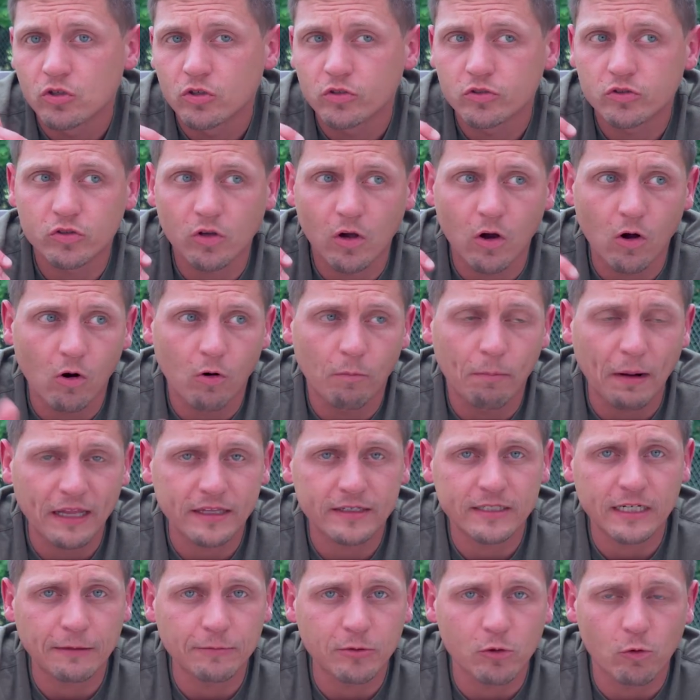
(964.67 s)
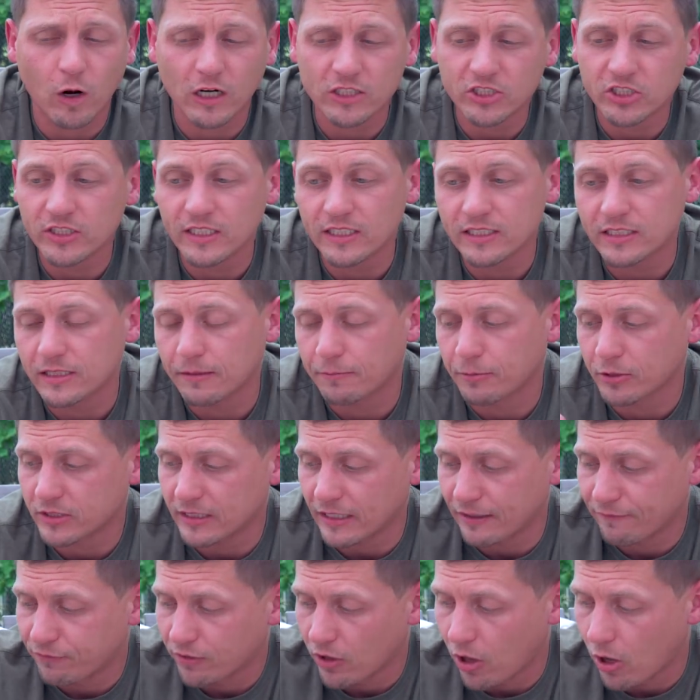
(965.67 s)
So by the time you're watching this, the
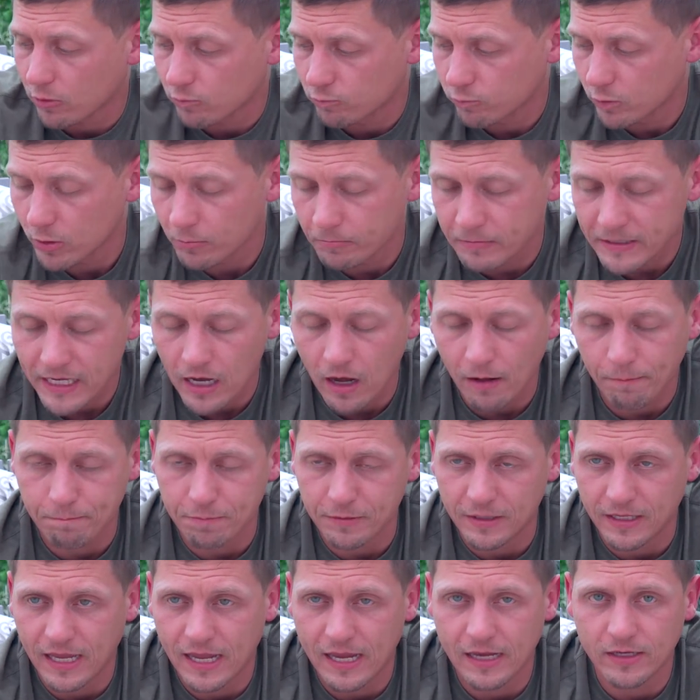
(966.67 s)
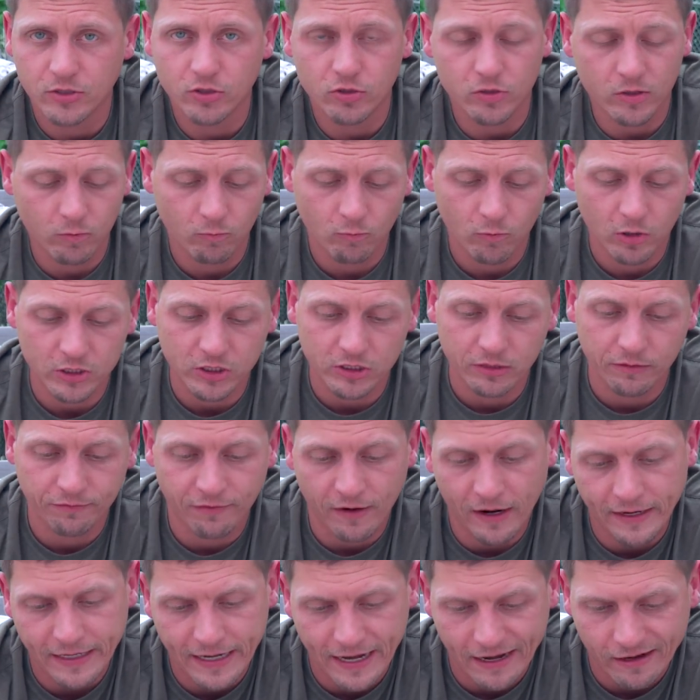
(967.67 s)
birthday vlog will be up and you can watch and
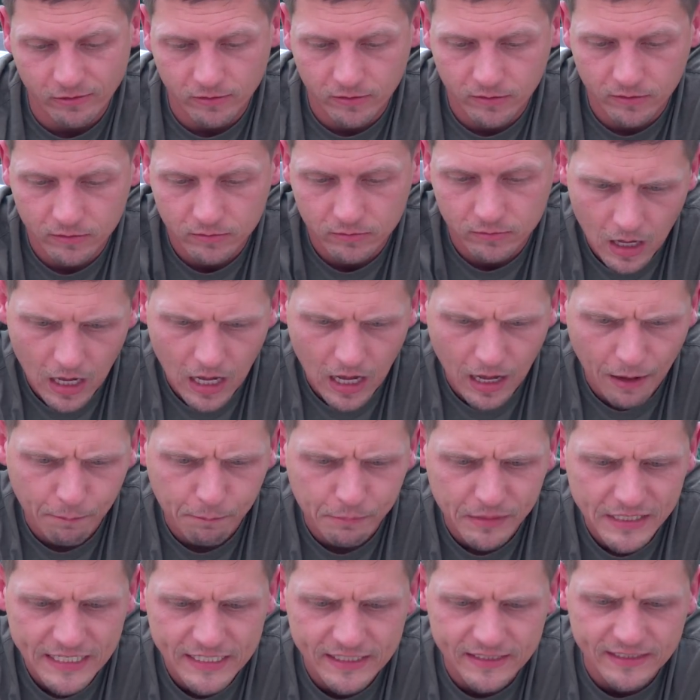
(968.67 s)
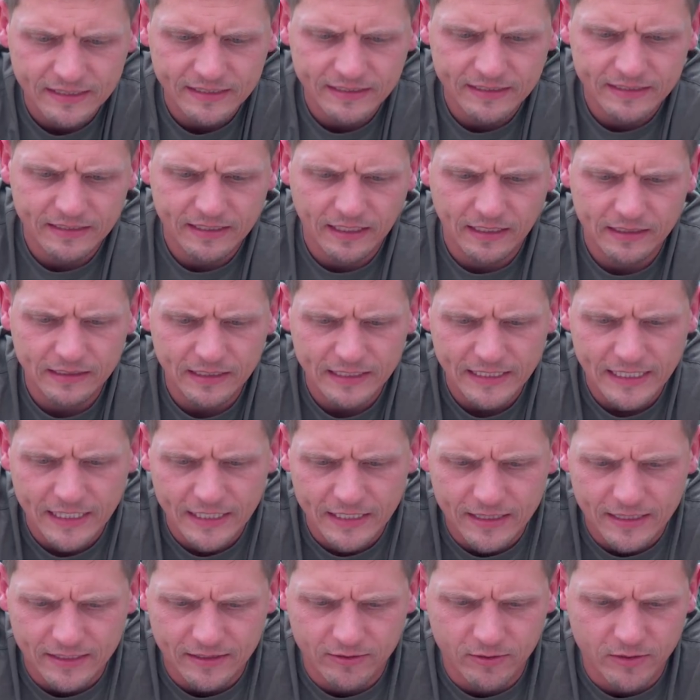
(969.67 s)
find out. Amid
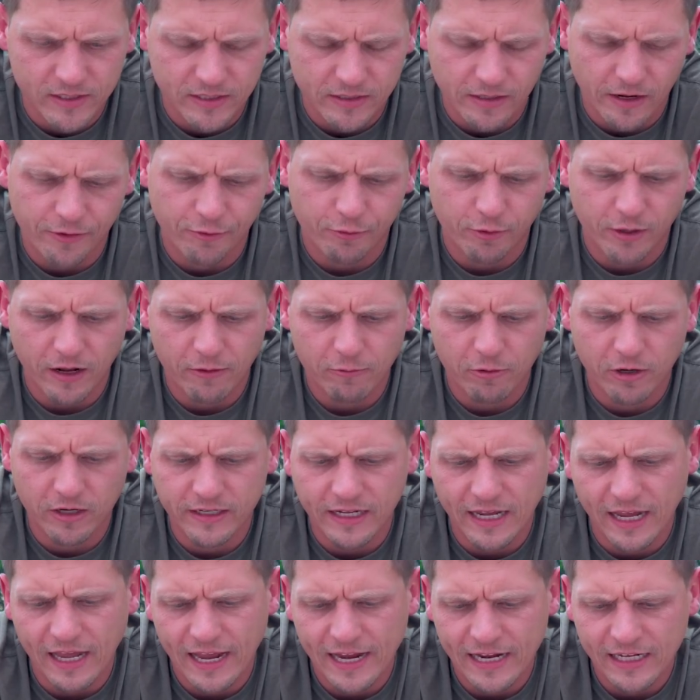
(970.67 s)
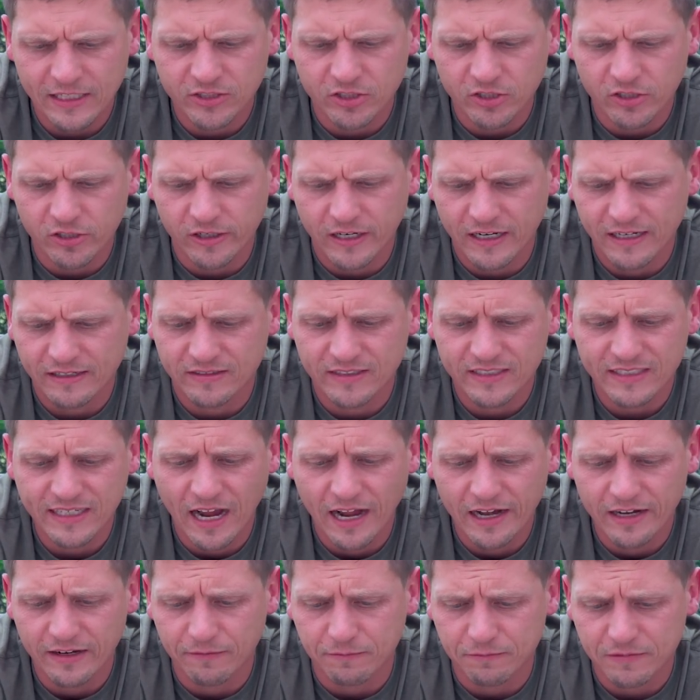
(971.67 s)
Salih, this was another one I wanted to answer. It's
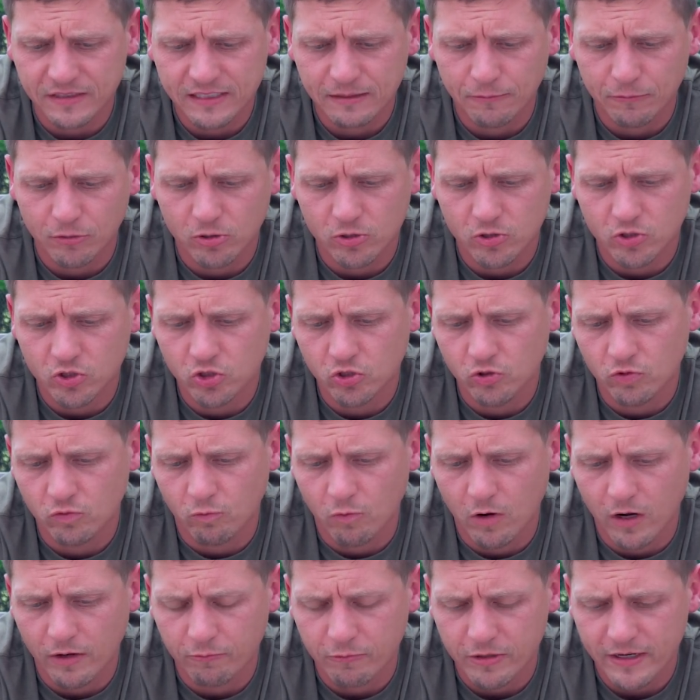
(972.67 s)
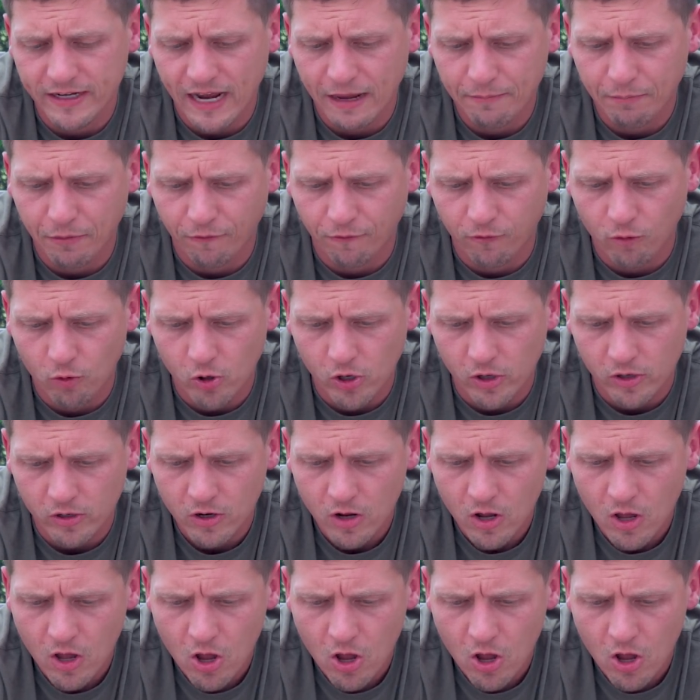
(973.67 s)
kind of similar to one we'd had before.